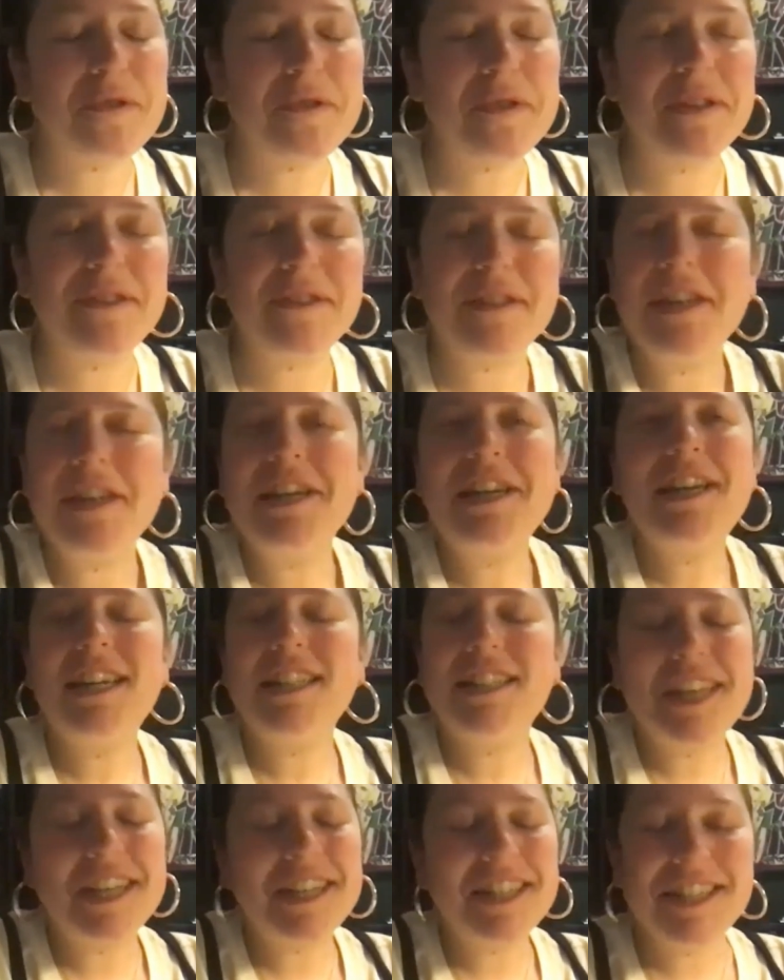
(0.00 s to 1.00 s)
And it's, at
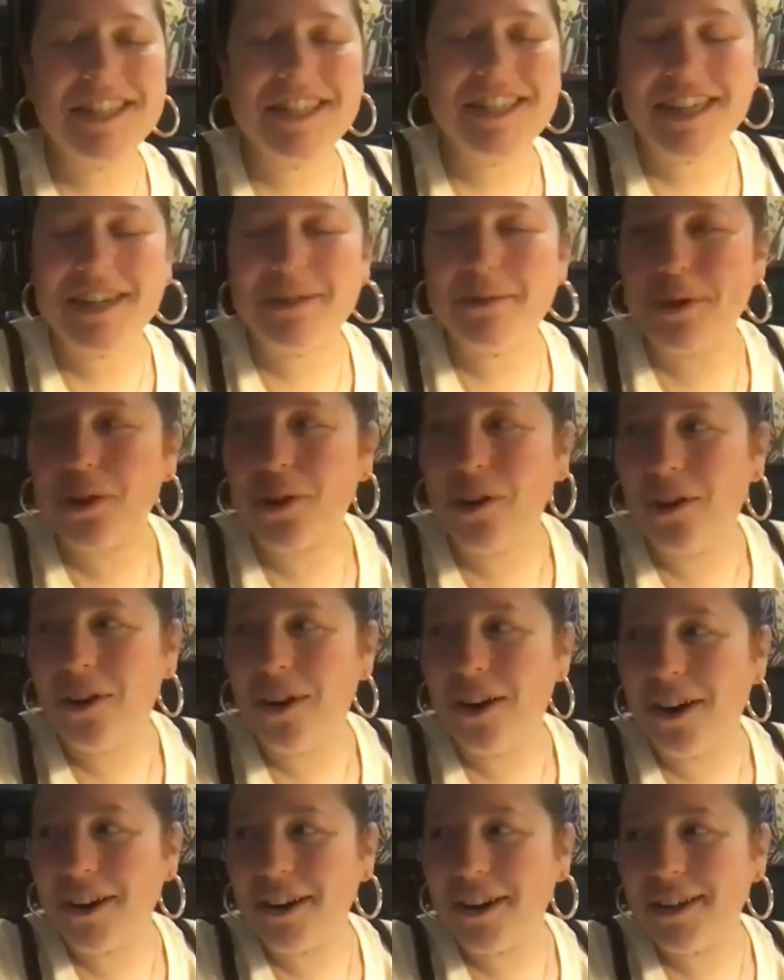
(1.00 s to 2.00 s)
the end of the day, we're all
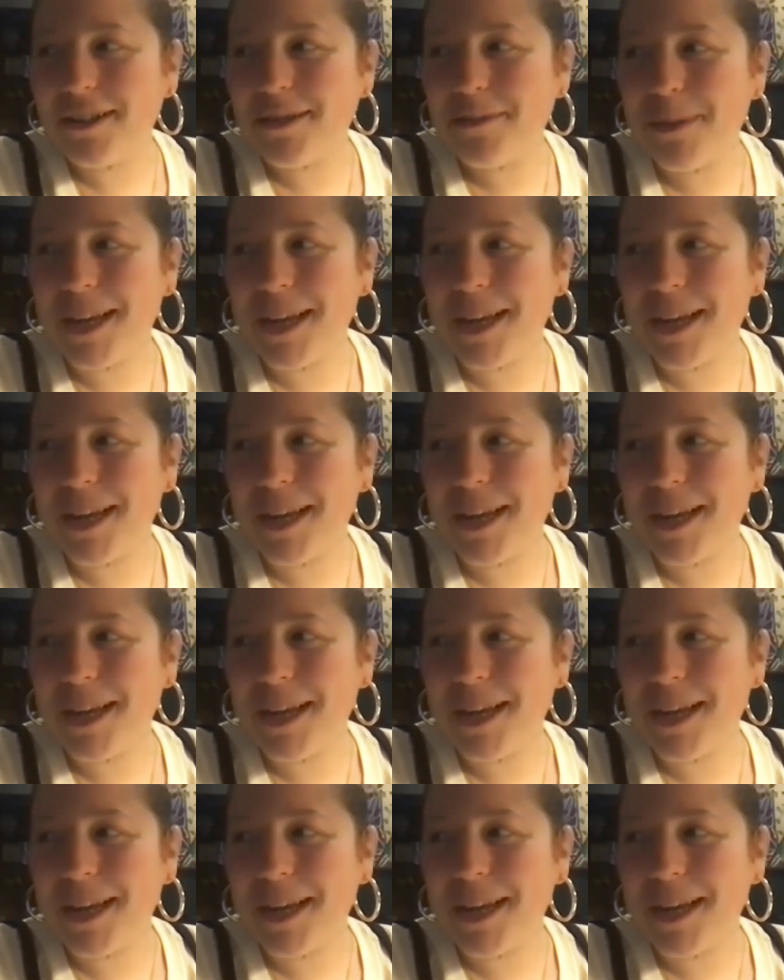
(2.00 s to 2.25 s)
artists,